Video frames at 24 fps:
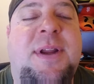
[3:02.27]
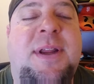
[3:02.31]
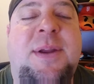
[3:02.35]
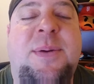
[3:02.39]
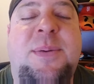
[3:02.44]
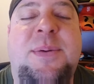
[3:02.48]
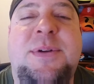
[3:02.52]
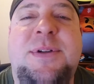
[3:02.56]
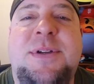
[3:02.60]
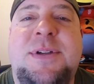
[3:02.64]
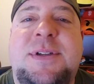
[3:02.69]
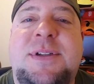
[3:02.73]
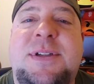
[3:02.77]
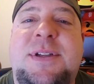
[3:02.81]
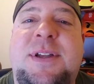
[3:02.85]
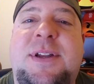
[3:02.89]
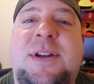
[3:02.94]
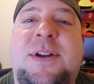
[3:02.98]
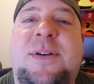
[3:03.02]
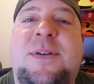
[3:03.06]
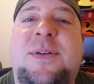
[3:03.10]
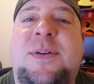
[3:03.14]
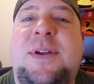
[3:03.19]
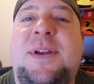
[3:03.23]
He would just,
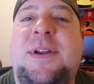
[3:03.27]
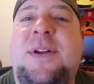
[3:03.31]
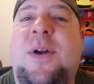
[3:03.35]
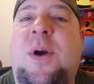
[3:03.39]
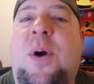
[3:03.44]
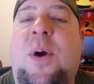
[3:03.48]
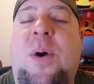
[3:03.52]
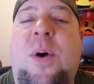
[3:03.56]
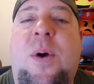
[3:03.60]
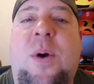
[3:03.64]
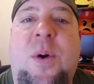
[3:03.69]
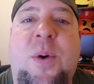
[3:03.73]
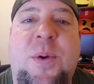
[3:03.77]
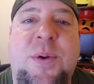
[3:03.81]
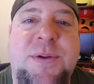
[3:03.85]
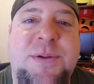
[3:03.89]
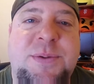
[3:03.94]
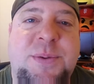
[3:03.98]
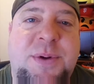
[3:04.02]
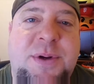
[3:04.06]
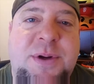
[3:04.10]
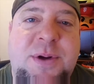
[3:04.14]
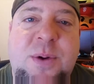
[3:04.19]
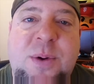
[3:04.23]
he'd
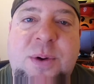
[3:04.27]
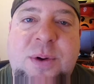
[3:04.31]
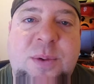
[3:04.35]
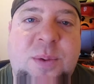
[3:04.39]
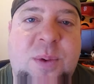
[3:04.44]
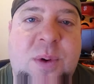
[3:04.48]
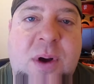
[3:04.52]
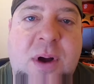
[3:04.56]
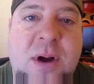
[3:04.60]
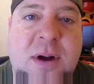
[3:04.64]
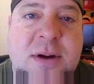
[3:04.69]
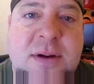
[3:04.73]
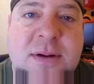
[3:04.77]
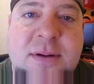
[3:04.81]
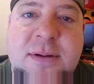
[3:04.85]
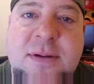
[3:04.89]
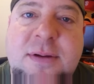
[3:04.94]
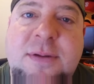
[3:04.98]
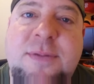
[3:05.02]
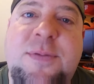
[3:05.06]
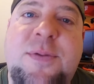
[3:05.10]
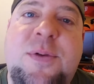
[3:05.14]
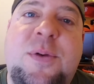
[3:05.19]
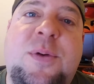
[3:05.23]
always want to go on a walk,
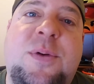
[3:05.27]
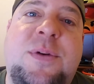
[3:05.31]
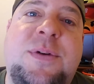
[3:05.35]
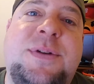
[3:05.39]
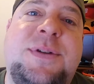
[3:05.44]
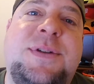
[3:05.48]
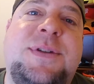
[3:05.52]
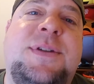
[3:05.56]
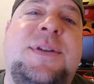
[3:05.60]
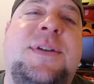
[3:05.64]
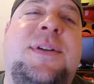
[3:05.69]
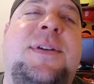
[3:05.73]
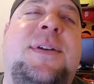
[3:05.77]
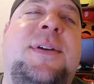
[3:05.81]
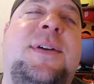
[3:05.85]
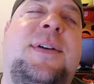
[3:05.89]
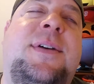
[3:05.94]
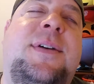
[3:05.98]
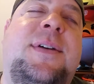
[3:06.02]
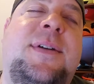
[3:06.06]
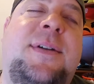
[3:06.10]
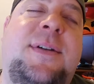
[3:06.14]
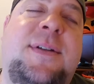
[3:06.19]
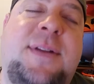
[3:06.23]
of course,
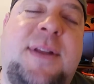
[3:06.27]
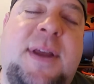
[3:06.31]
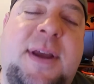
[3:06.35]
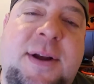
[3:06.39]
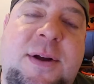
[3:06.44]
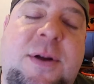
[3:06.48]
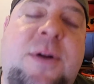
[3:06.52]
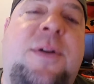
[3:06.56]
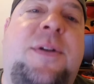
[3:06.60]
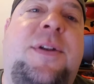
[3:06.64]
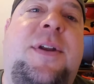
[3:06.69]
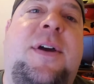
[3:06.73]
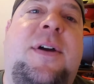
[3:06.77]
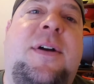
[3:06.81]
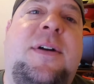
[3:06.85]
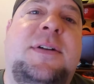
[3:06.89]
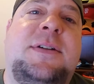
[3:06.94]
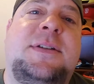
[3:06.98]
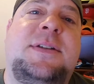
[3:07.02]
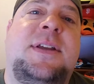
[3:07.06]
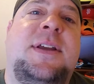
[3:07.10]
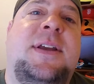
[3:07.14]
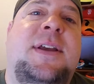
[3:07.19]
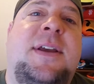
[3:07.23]
like all
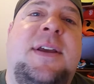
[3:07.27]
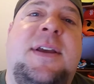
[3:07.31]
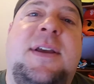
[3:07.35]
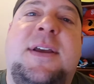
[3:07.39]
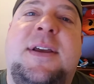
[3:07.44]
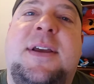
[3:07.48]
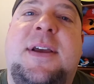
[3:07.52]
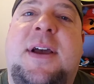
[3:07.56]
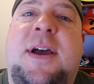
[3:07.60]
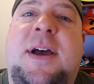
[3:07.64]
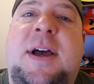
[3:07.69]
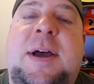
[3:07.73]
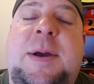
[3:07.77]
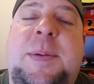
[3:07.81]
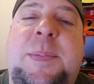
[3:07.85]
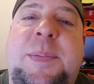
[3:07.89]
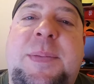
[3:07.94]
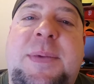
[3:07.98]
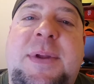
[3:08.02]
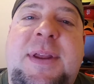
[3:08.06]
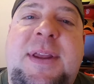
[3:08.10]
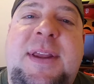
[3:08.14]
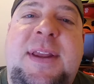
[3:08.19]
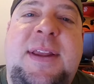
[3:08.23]
dogs.
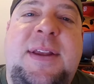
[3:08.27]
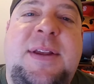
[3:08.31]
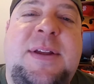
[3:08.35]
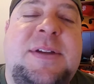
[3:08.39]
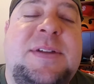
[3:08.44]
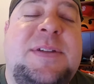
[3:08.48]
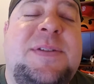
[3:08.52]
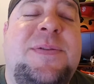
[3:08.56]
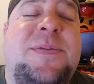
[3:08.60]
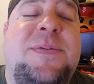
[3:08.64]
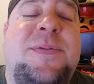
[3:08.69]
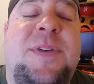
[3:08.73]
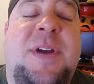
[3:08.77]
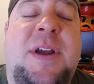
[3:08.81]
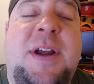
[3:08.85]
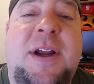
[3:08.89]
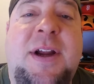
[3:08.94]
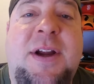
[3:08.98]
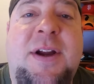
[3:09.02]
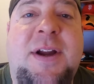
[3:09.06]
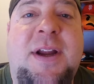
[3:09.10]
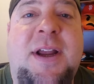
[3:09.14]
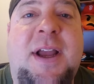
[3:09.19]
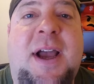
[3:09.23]
He's
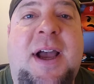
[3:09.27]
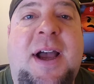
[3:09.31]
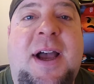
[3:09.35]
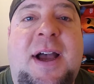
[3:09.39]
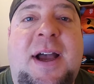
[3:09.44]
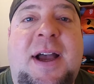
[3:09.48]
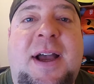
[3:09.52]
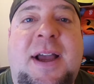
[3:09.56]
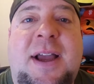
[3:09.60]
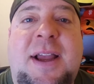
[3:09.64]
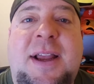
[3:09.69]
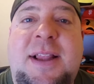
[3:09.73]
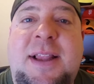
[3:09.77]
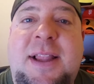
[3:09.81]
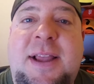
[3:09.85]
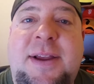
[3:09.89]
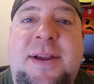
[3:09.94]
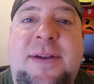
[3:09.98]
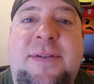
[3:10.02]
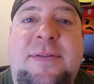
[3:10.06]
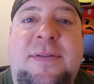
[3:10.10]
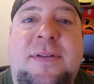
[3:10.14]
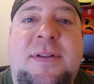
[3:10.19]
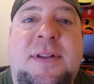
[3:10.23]
very high
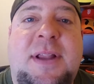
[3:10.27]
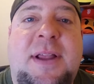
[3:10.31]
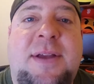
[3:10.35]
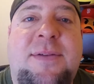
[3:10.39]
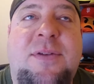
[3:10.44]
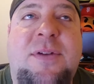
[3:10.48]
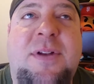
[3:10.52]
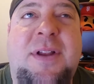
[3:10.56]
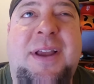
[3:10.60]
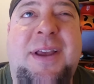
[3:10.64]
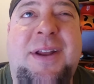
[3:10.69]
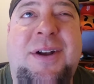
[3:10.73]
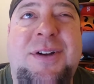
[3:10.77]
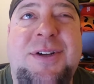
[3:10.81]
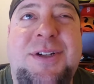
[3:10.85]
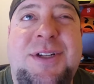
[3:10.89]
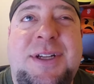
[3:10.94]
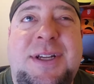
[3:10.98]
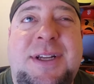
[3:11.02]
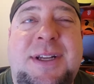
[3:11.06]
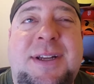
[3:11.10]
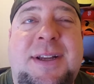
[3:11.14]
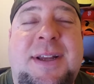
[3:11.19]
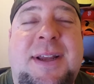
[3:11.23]
level
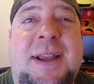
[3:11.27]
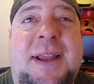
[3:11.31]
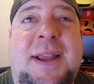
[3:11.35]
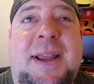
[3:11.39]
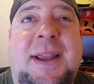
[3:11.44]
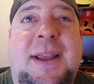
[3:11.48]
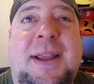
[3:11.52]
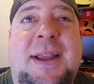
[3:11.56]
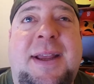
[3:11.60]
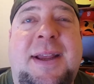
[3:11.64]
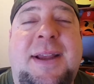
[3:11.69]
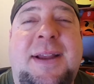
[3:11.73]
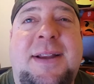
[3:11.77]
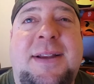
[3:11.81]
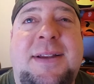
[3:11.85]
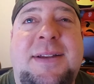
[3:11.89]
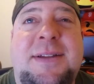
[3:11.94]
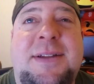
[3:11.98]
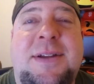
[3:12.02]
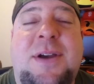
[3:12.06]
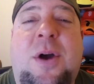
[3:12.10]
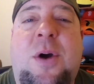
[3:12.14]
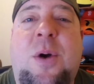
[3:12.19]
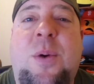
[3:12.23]
energy
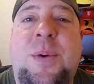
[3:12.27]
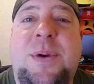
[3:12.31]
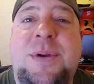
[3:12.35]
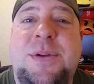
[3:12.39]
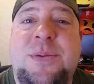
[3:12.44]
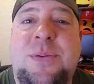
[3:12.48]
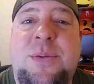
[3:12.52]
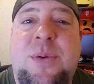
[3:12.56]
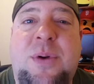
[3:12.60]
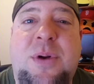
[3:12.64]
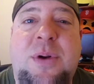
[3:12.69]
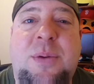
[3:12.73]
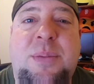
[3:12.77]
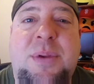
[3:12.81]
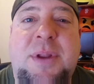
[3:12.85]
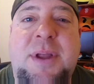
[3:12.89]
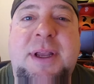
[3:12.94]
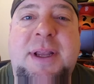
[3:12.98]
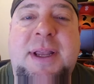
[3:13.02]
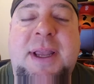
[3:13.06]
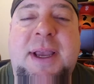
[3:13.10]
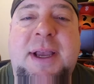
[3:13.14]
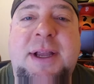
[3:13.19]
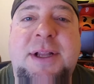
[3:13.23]
and always would want to
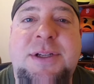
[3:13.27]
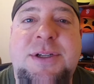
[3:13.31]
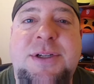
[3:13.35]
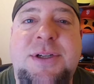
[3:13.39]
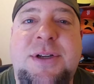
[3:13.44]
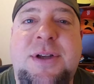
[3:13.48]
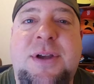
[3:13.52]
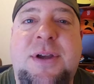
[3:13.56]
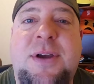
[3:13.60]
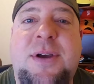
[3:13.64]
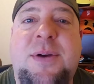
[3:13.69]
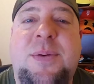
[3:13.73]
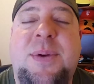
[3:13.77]
play catch.